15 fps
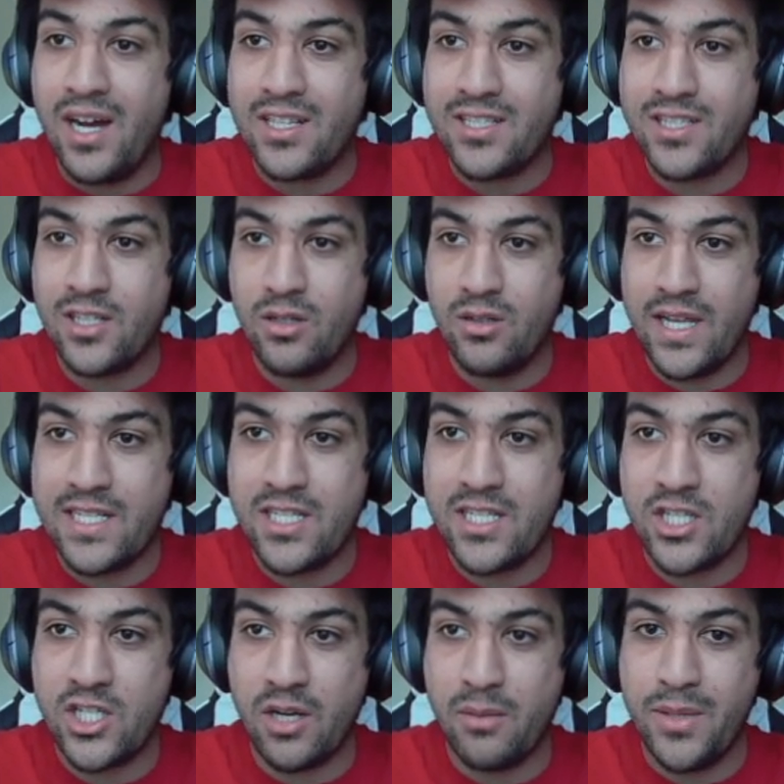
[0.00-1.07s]
So let's
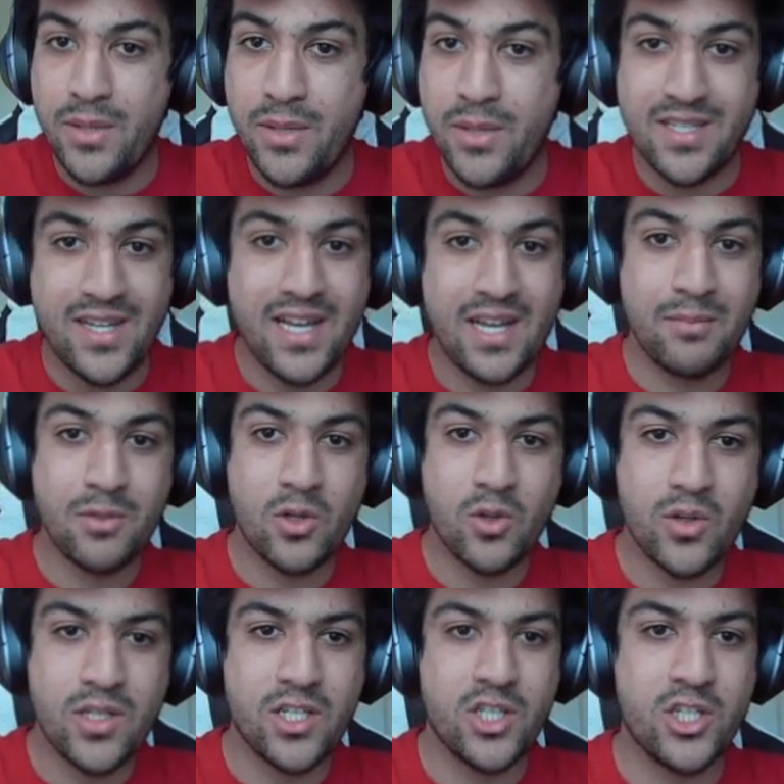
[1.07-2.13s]
jump in. Today I'm
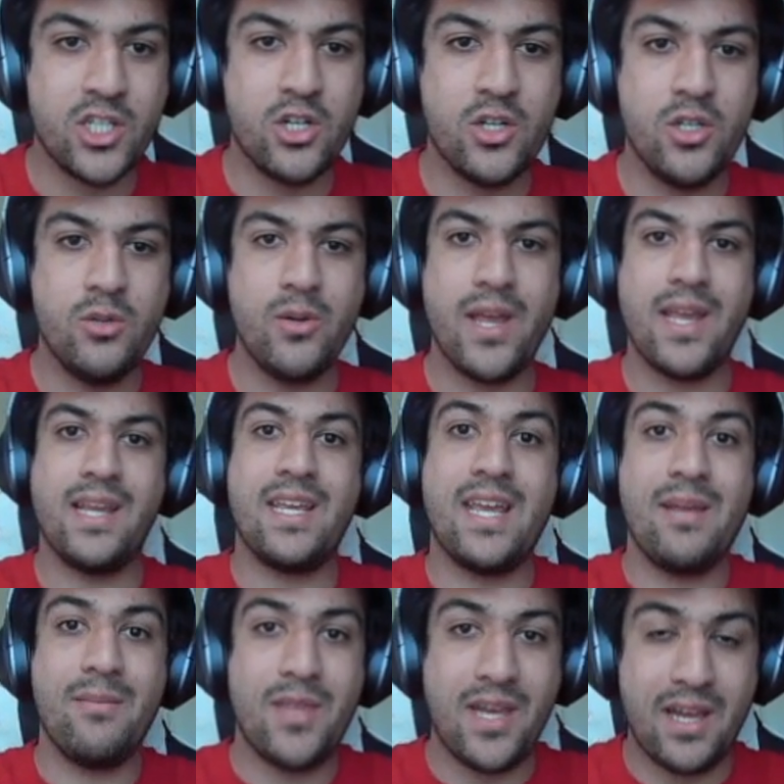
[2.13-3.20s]
going to show you a
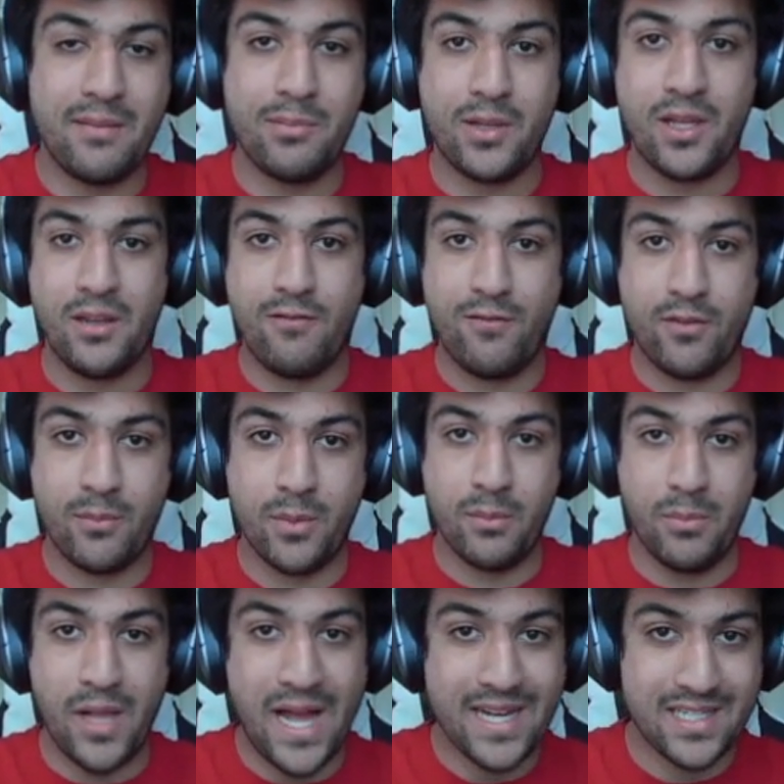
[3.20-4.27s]
game that I played from the
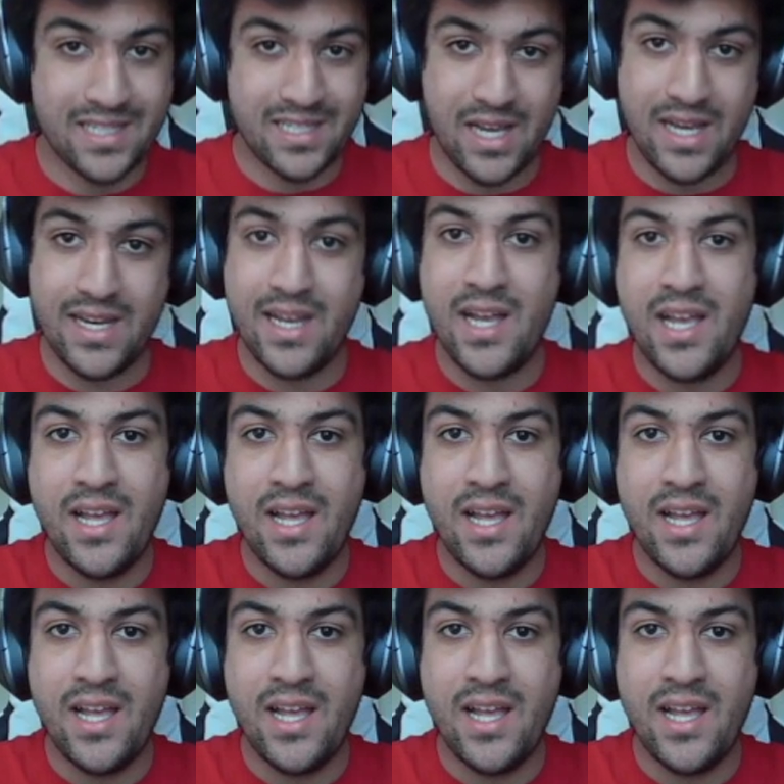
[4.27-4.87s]
black side